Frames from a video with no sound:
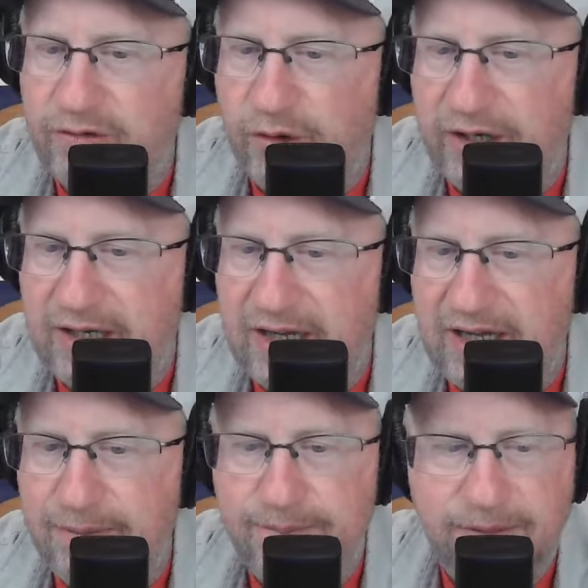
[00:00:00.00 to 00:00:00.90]
sort of
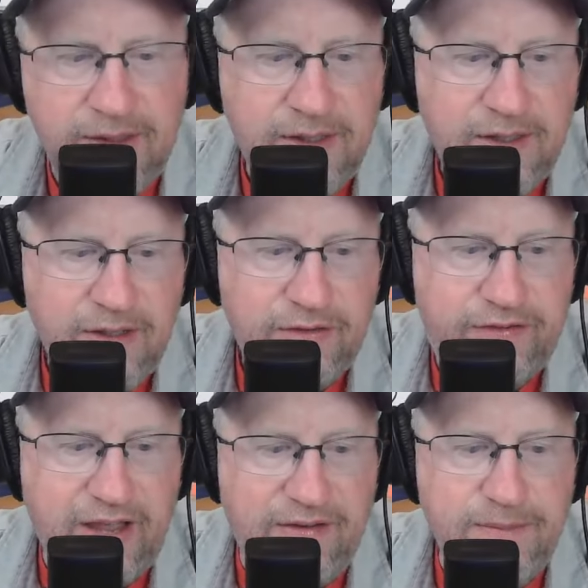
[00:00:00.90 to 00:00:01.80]
game.
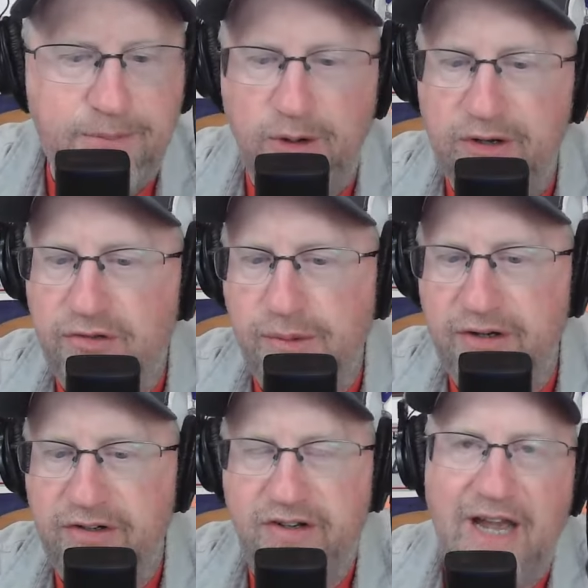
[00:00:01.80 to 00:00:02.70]
7 points from
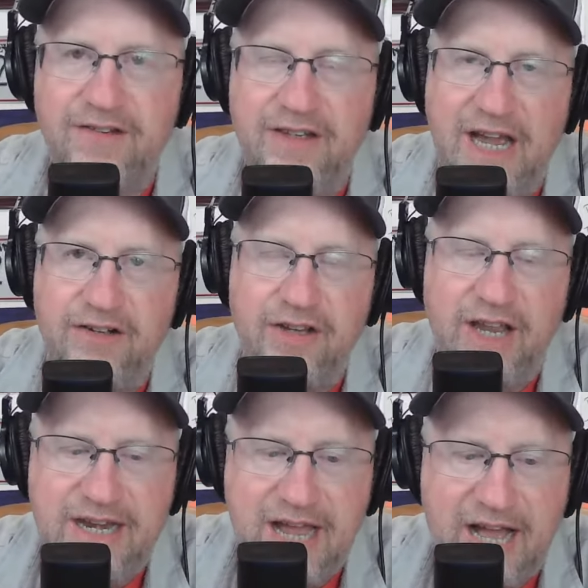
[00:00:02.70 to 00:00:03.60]
Reggie Jackson. He
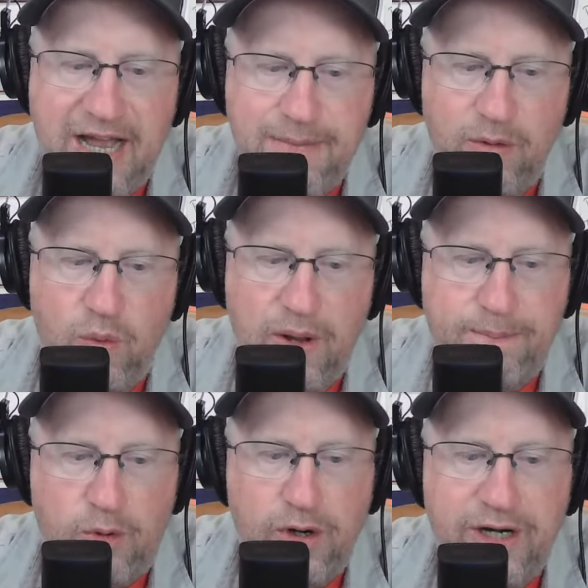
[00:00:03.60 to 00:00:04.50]
actually had 9, but at one
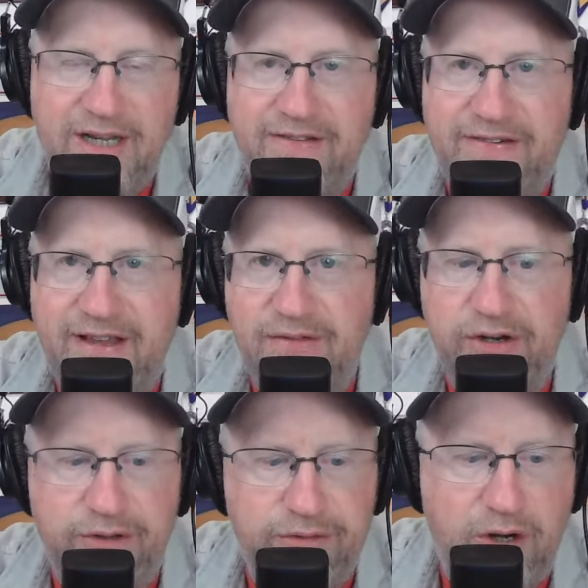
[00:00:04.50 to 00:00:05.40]
point he had
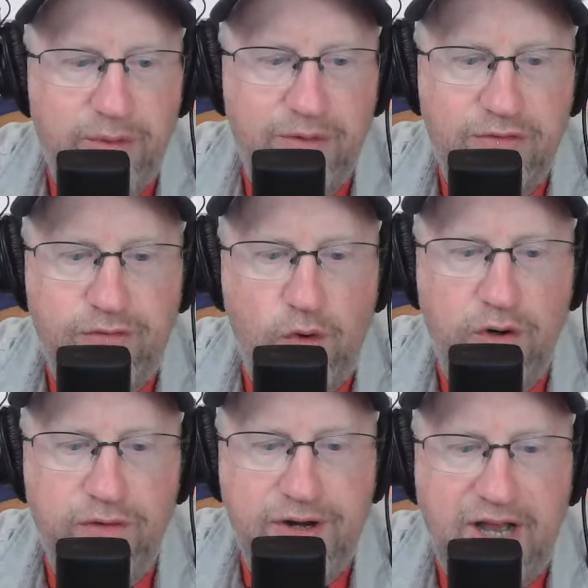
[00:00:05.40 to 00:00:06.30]
7 in a row. He was
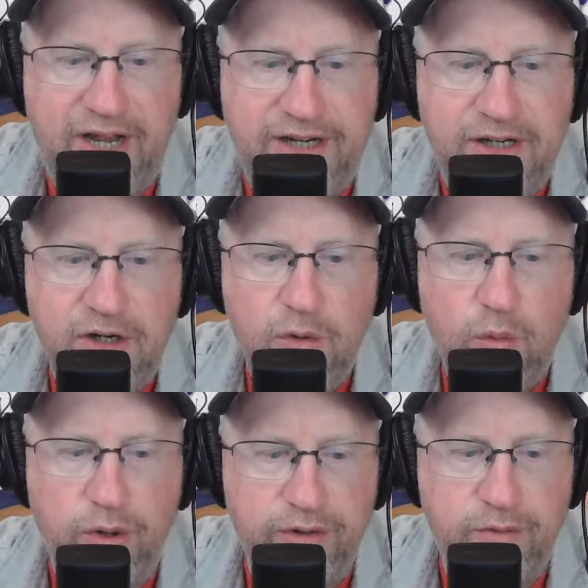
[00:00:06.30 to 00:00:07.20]
4 of 9,
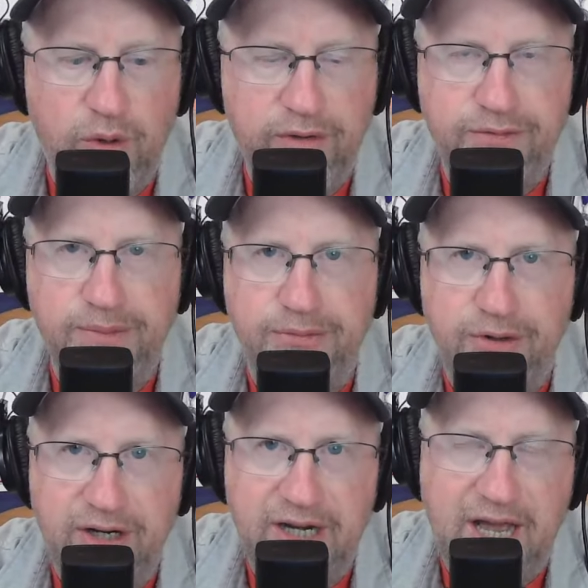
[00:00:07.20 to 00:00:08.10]
1 of 1 from
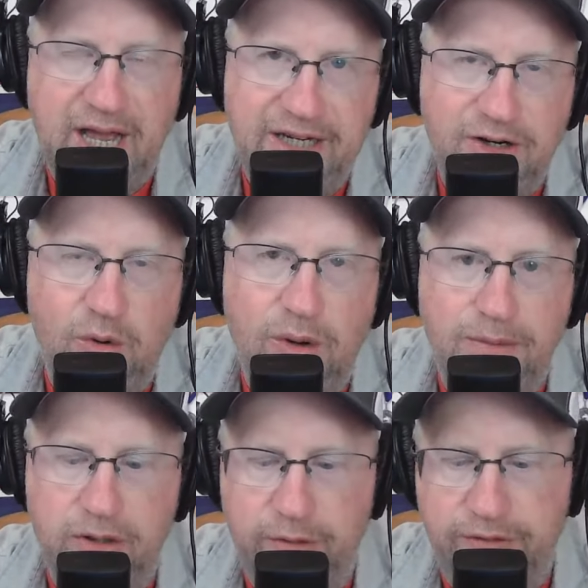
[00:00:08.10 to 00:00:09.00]
3. And I know what
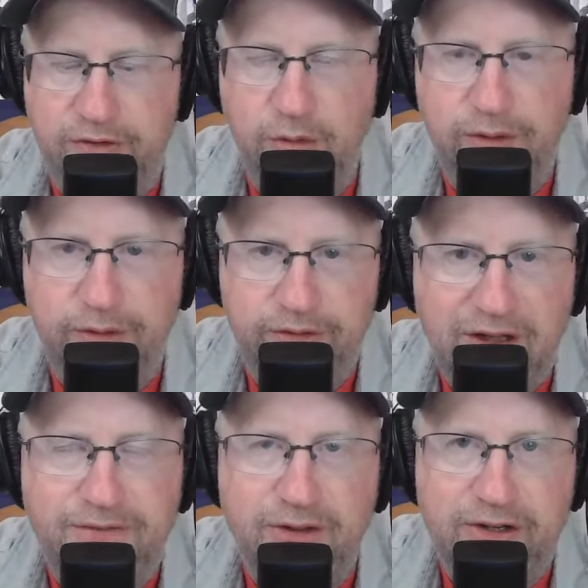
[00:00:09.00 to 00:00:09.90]
Malone's doing. They're
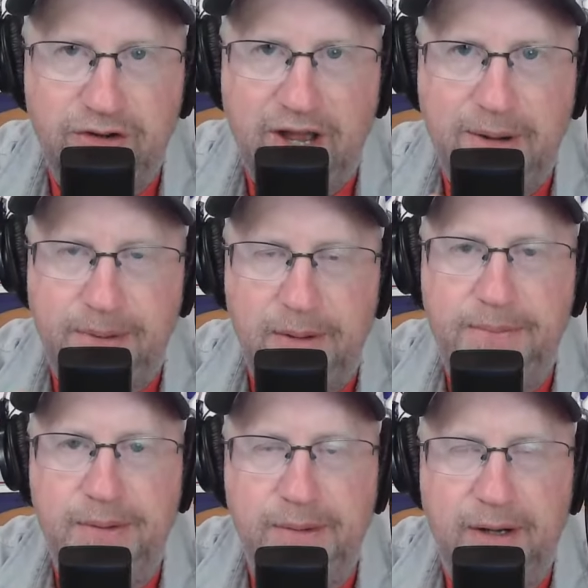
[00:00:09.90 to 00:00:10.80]
definitely trying to
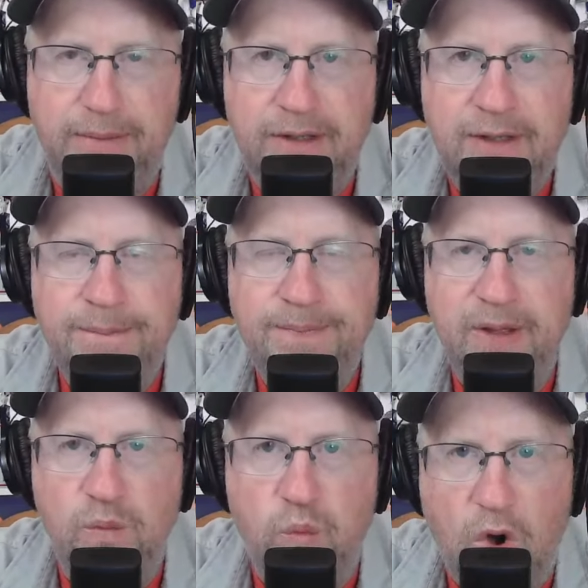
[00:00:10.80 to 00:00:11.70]
pump him up.
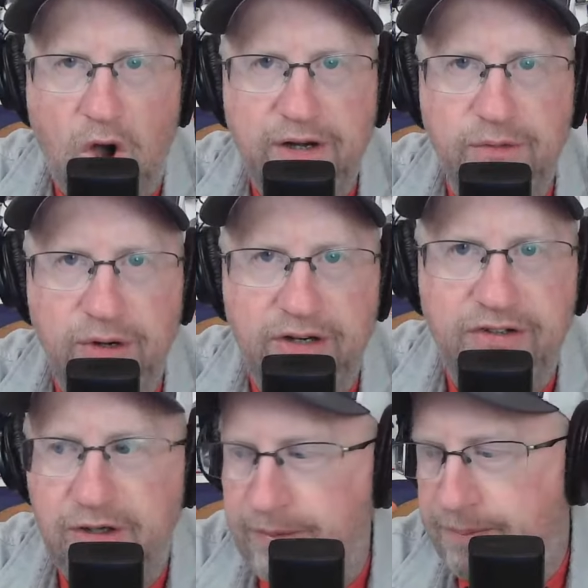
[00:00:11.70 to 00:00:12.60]
They want
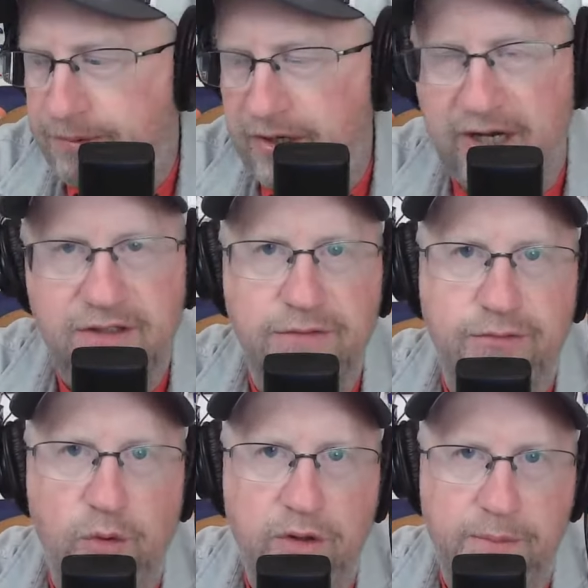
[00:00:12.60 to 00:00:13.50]
Reggie to be productive
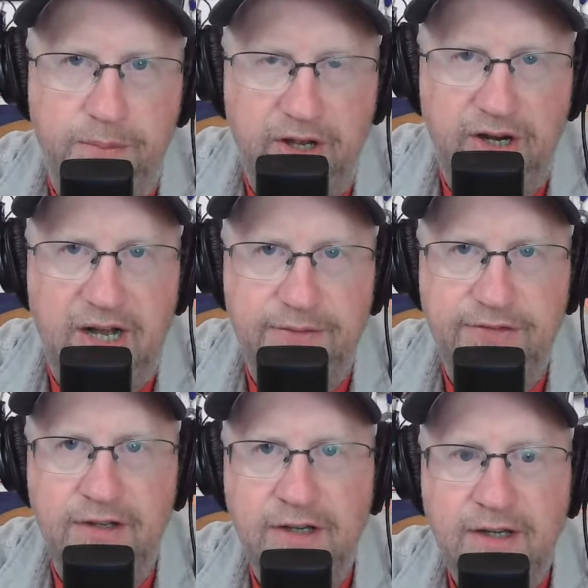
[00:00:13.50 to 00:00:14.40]
for the
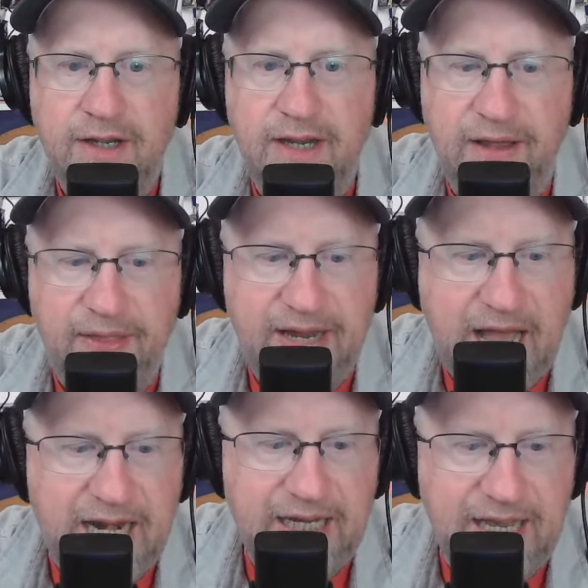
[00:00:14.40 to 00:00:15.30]
playoffs, and they
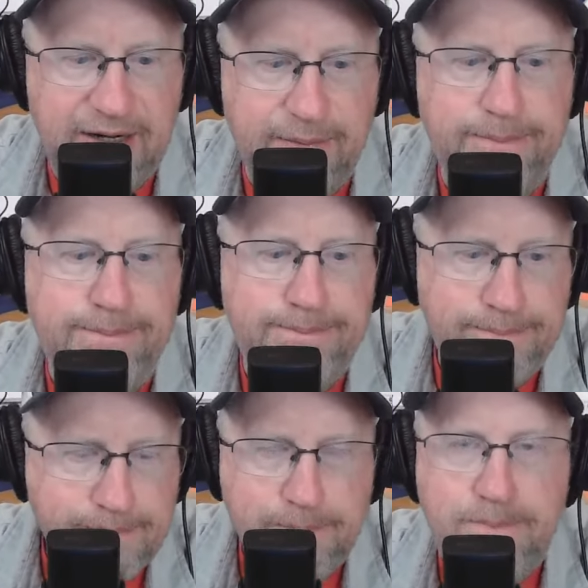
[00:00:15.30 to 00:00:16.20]
got to get him
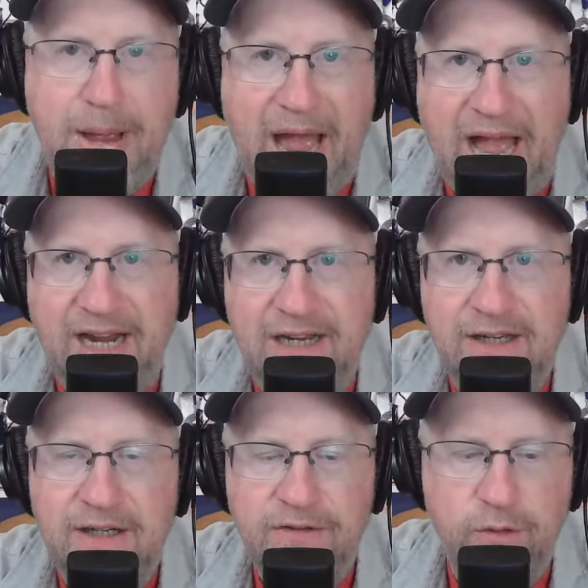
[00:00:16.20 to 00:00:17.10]
back
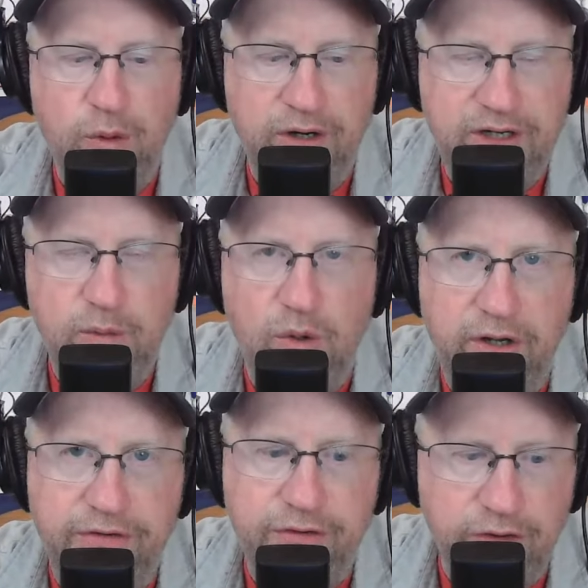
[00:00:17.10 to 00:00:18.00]
to where he
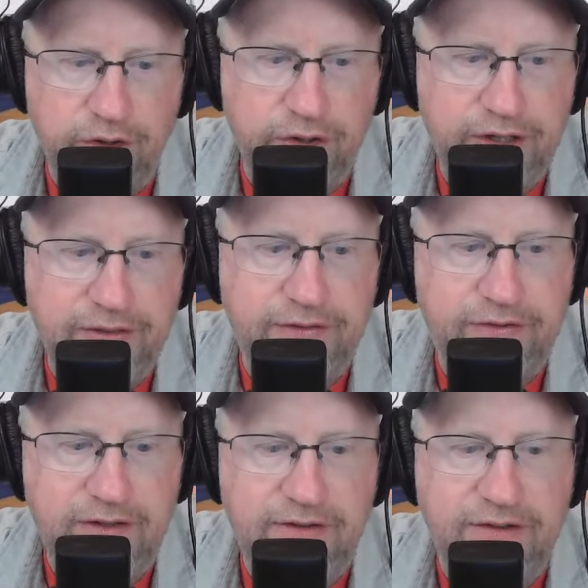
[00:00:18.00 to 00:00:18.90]
was early in the
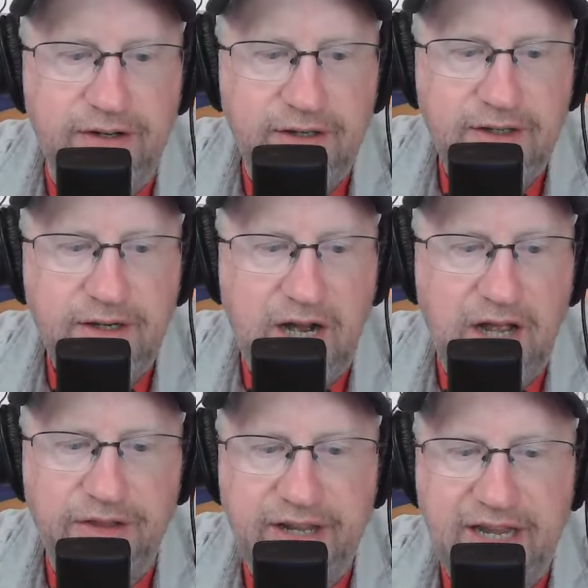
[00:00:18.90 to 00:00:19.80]
season.
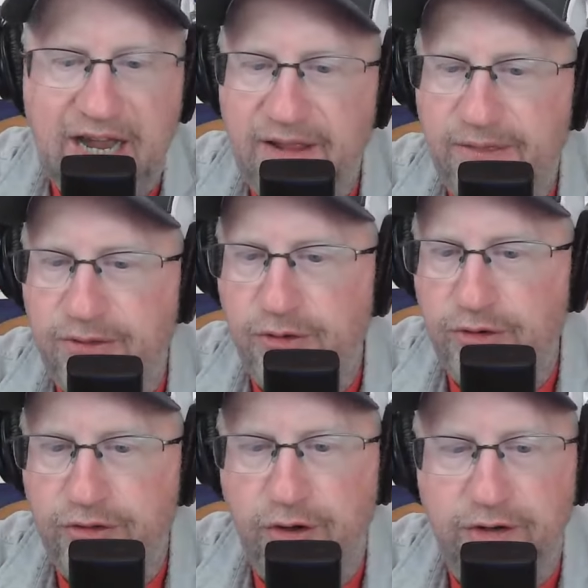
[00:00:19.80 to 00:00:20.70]
Holiday had
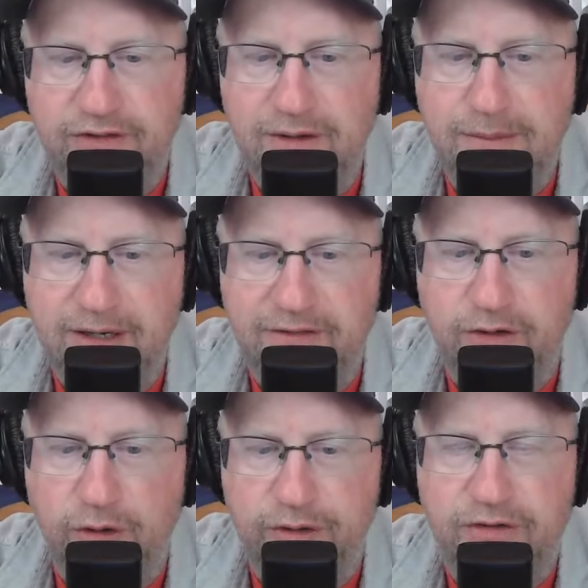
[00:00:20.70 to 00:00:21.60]
13 minutes
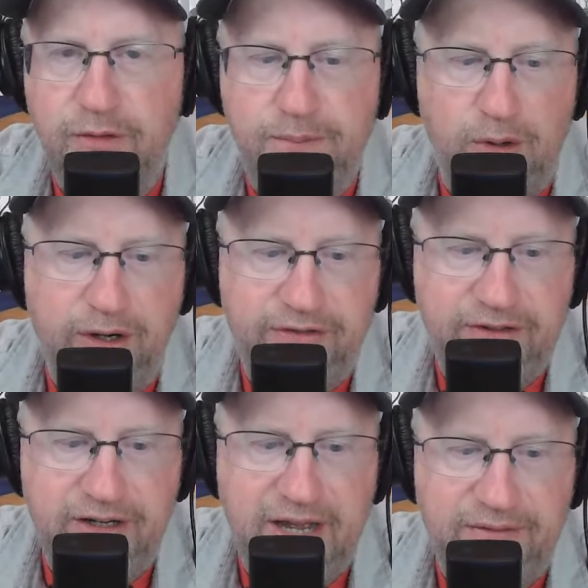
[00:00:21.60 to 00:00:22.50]
and only 2 points.
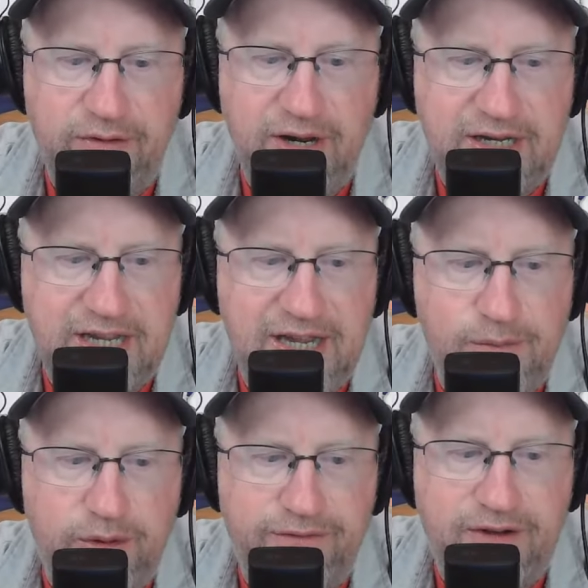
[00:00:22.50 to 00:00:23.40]
He didn't have a great
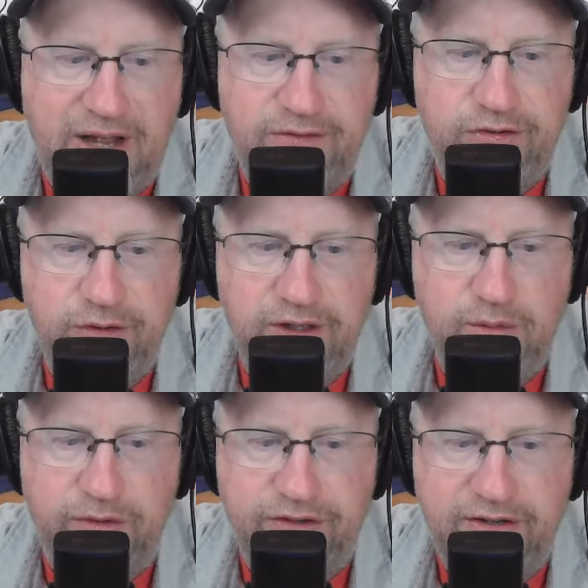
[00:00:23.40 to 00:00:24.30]
game. 1 of 5 shooting
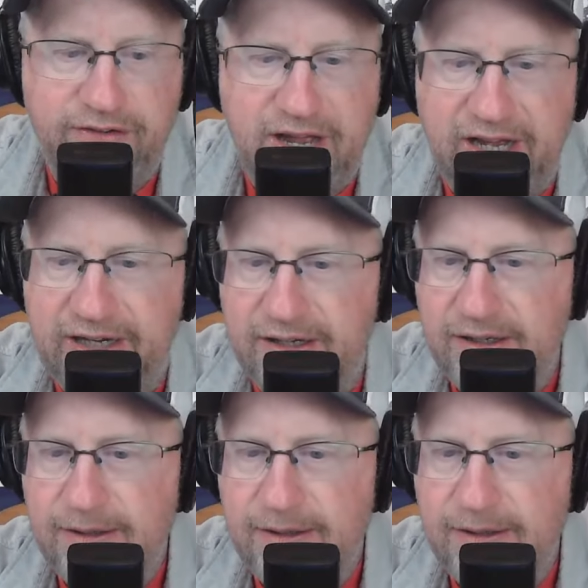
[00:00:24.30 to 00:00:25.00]
wasn't his night.